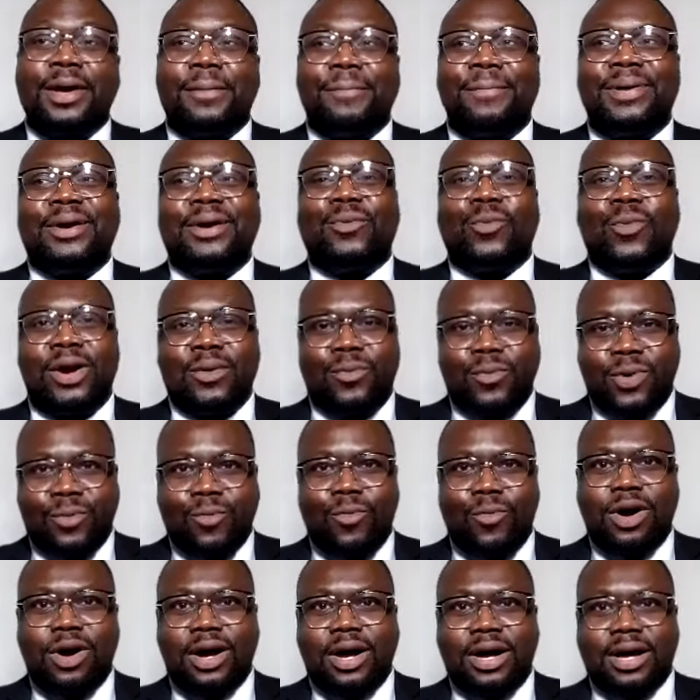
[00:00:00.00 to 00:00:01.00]
But what we
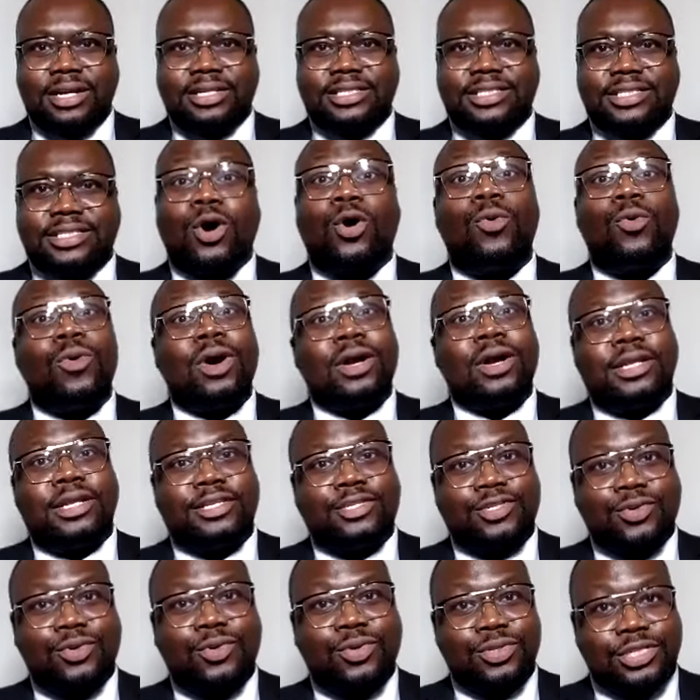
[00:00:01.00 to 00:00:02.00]
want, or what the
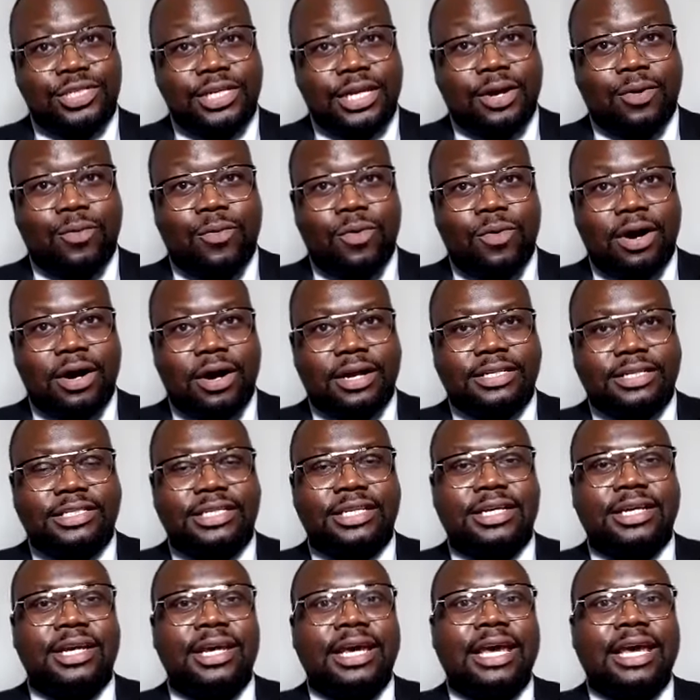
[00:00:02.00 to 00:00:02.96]
schools here want,